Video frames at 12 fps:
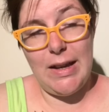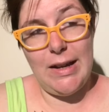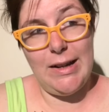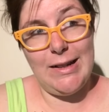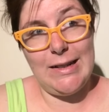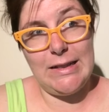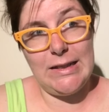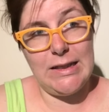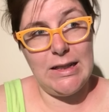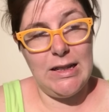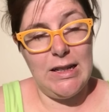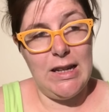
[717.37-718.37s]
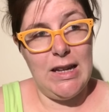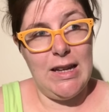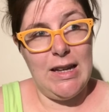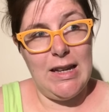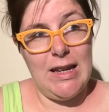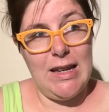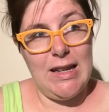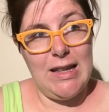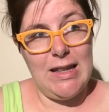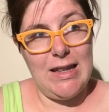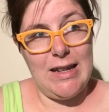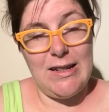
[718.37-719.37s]
and
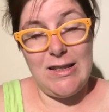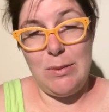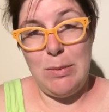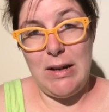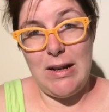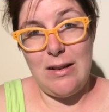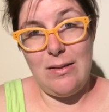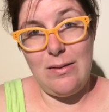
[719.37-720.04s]
that doesn't mean